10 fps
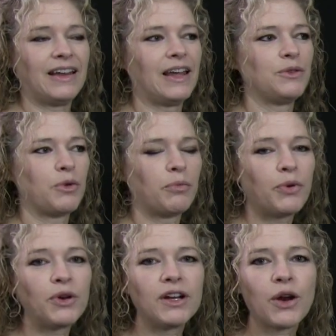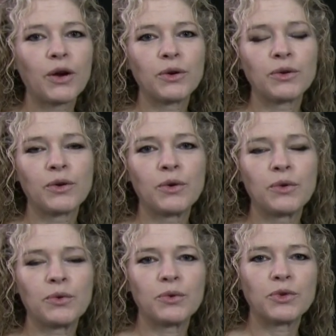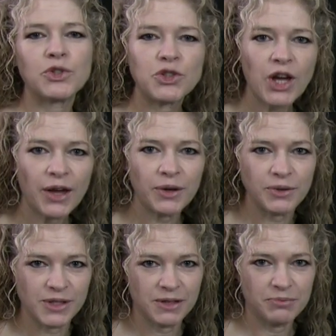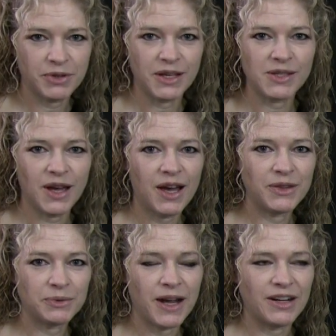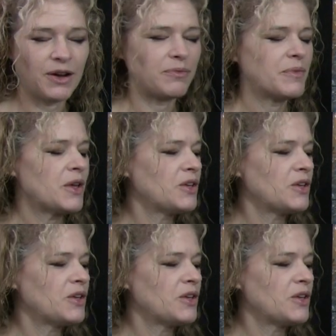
and we're putting our shadows in place on the rhino.